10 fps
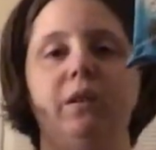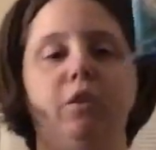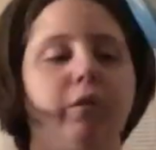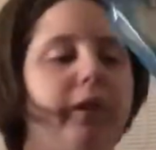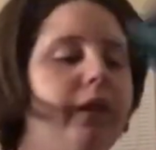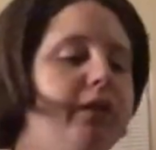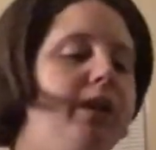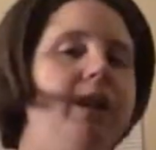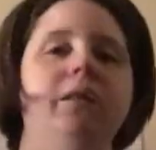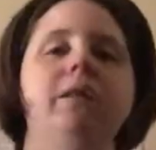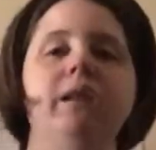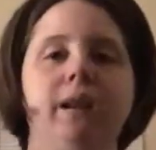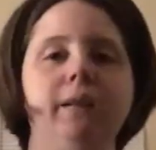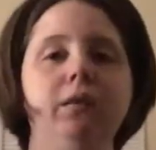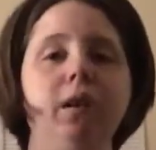Oreo Thins.
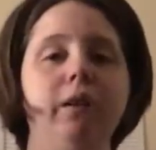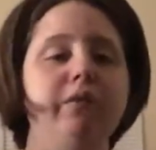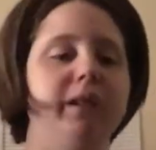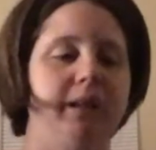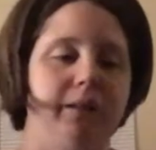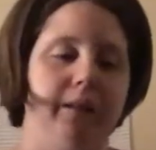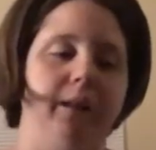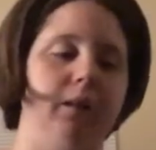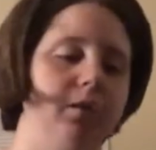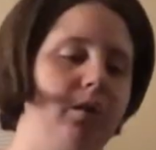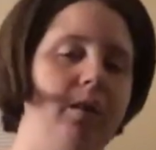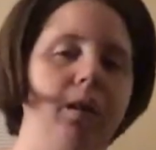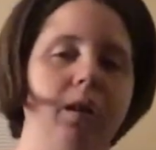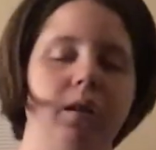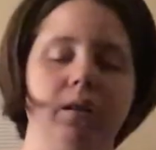He loves these things.
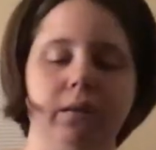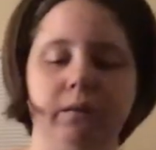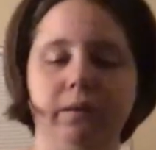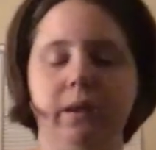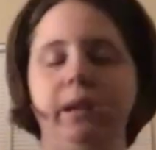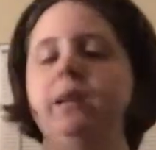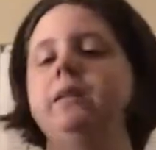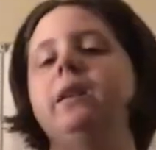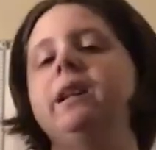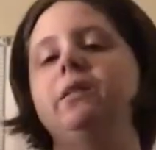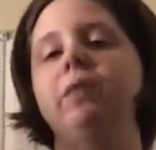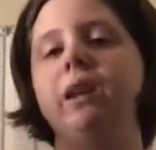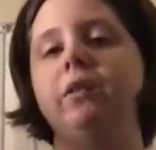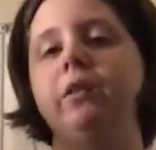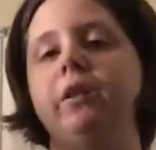He doesn't like the
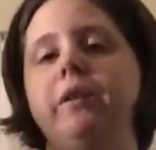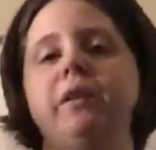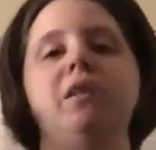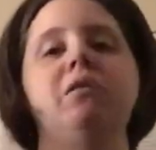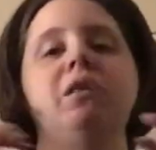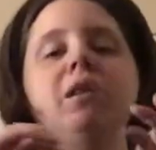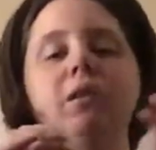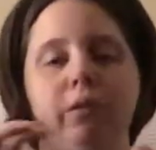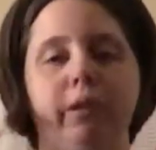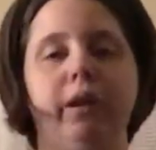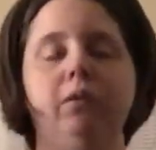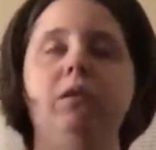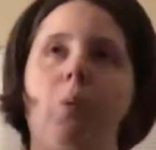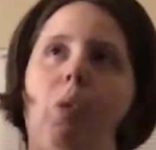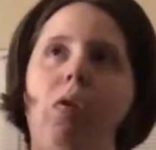regular Oreos. Oreos.
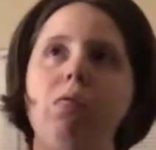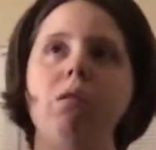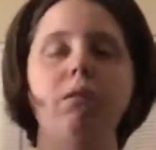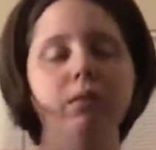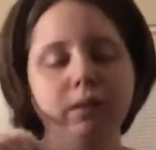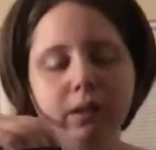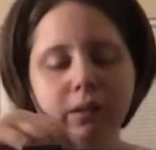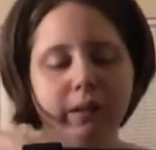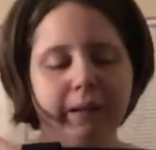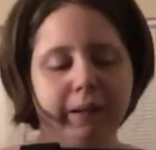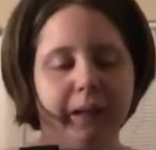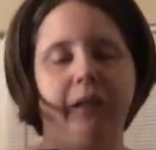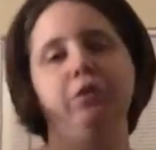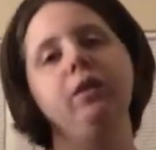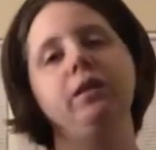Well,
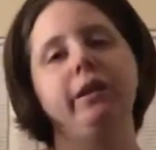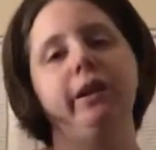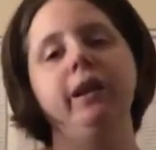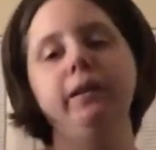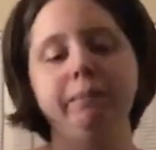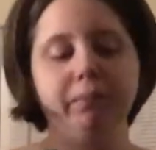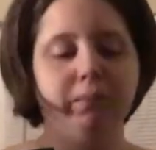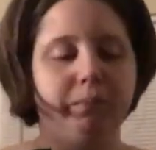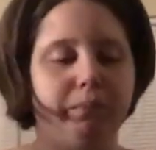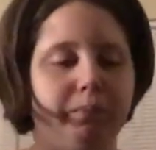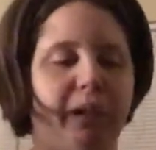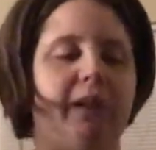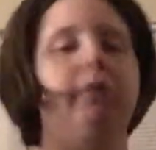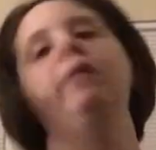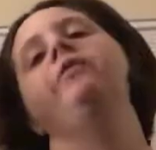can't talk tonight. But
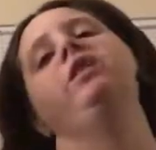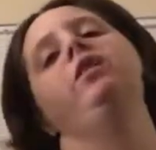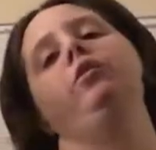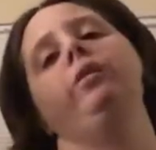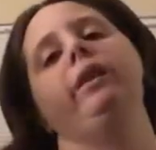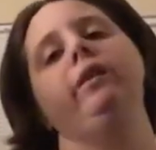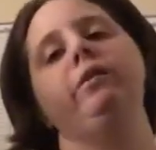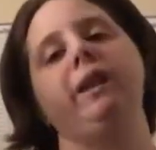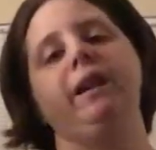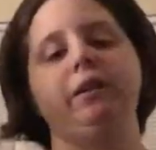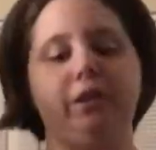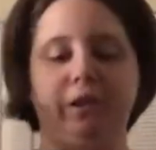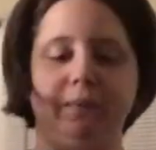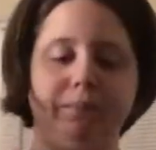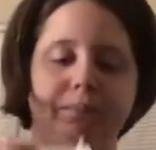he loves the Oreo Thins.